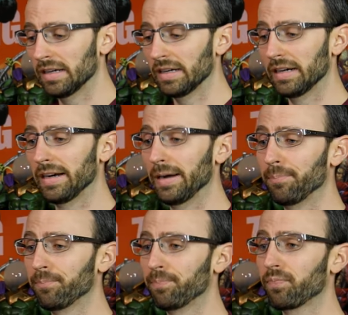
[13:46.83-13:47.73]

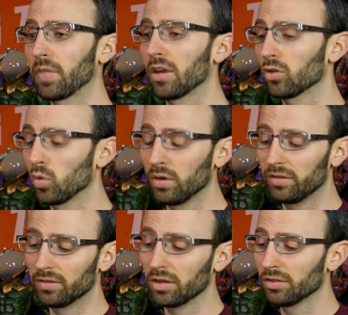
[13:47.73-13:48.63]
So once
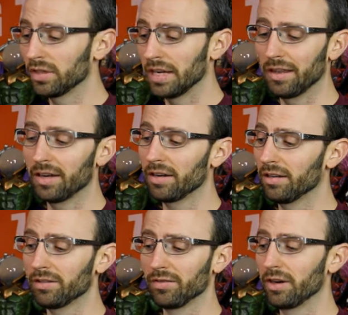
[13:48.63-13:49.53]
it's all together,
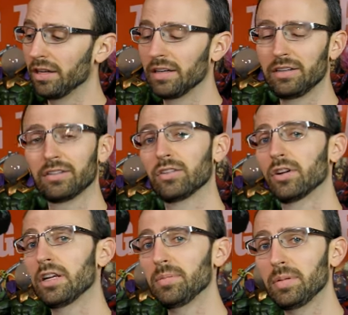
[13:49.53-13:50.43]
it's a very nice
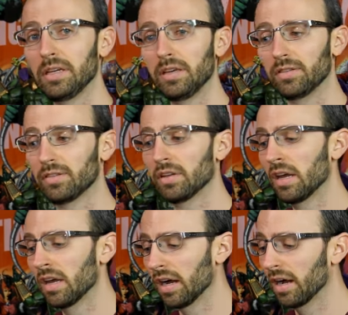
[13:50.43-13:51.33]
sturdy piece.
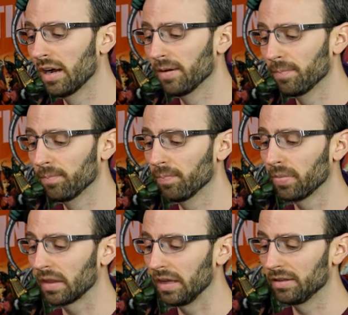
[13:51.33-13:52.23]

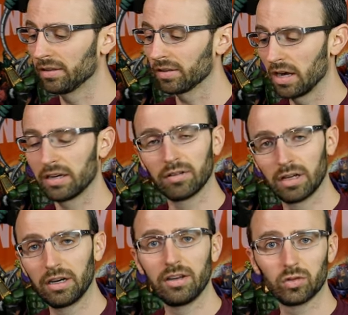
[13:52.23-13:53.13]
It's got a
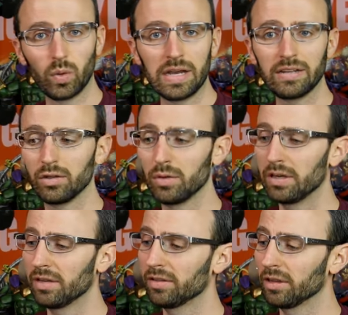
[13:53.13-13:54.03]
nice weight to it.
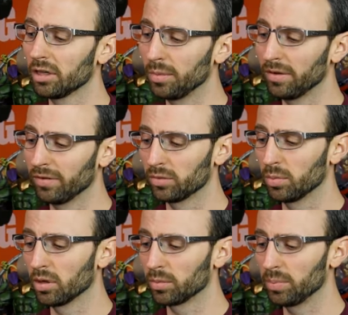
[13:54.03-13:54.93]
It's a little bit of a
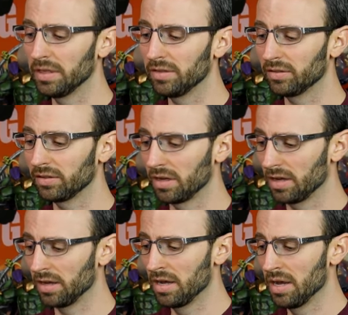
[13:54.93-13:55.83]
smaller piece,
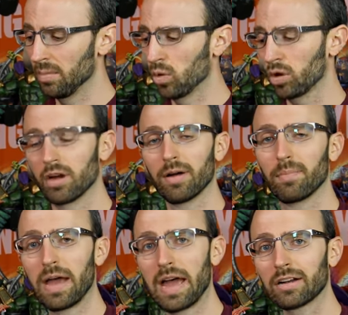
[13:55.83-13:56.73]
more
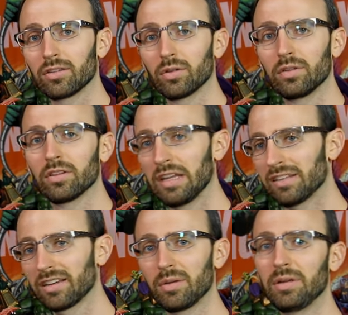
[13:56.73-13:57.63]
compact, so it's
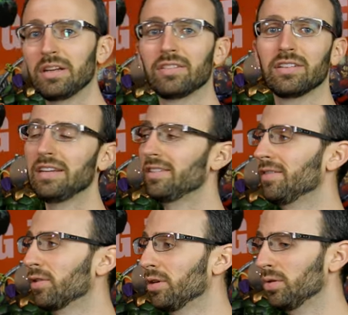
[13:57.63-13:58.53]
going to be nice and easy
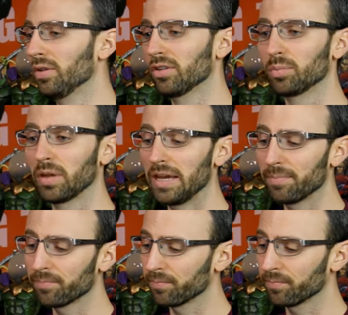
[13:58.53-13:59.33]
for you to display.